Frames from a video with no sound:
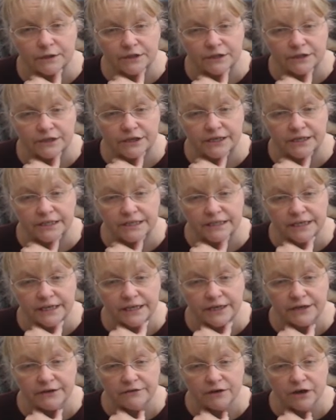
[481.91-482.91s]
So you can see
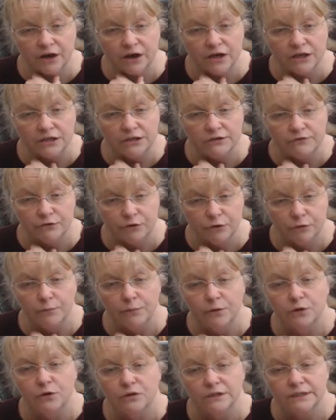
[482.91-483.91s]
you've got
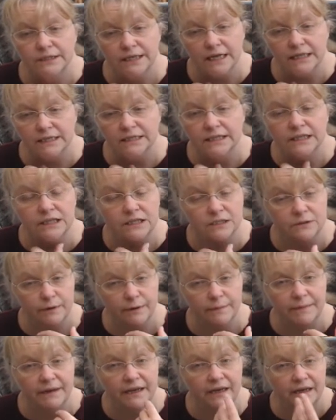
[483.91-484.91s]
football, dancing,
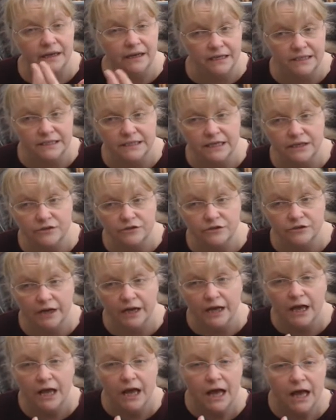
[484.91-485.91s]
swimming, etc.
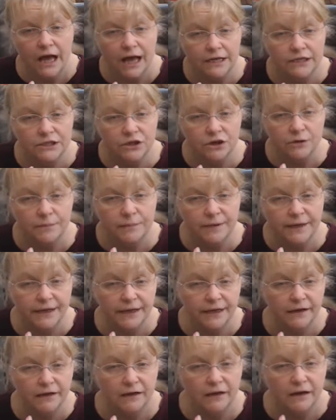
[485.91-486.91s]
And up
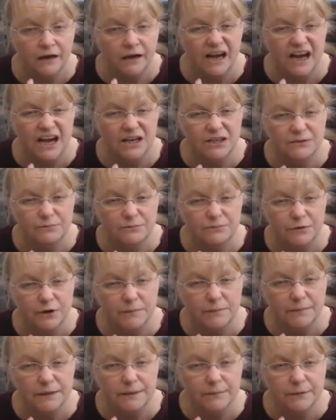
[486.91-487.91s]
here, I'd
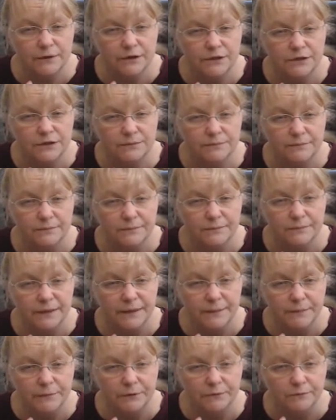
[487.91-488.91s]
probably put
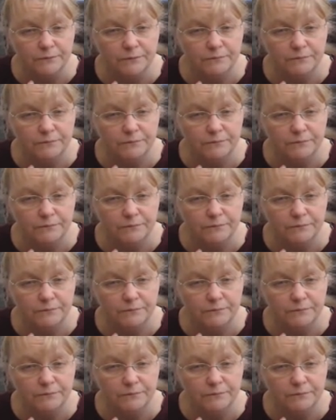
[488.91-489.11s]
people.